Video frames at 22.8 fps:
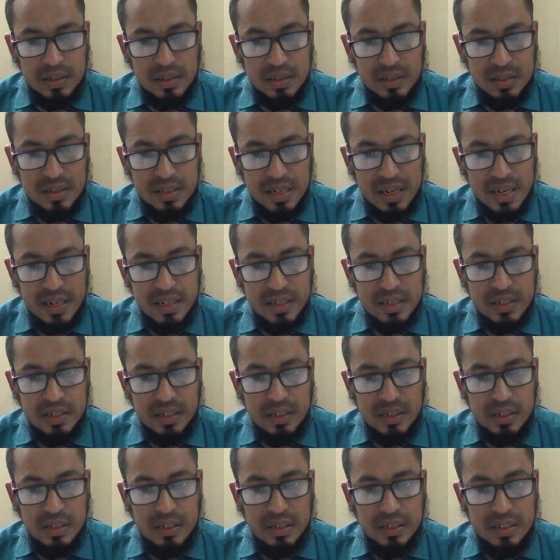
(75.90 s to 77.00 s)
said
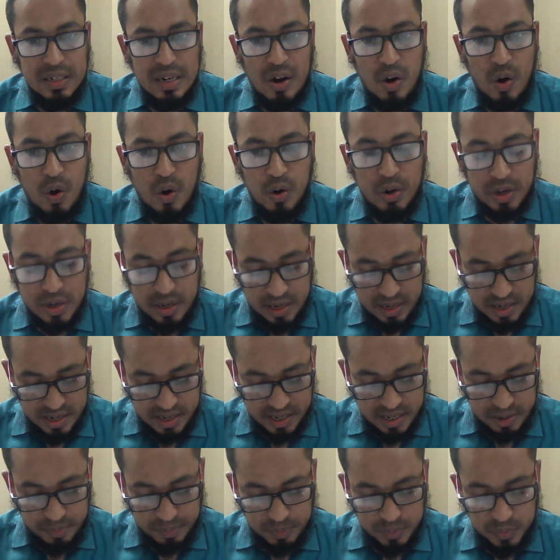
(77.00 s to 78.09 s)

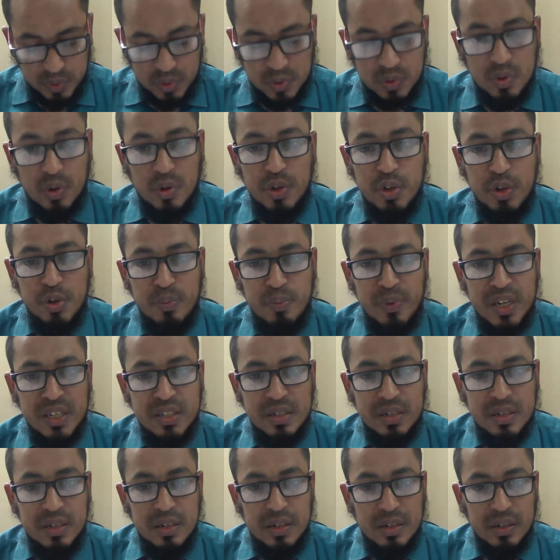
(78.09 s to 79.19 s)
alternative, so you
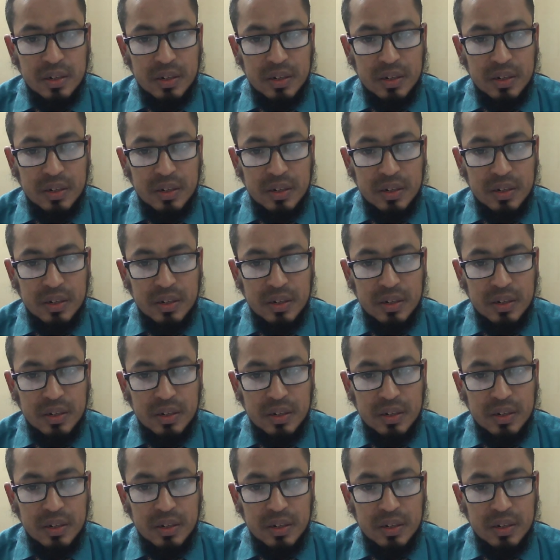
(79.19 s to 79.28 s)
must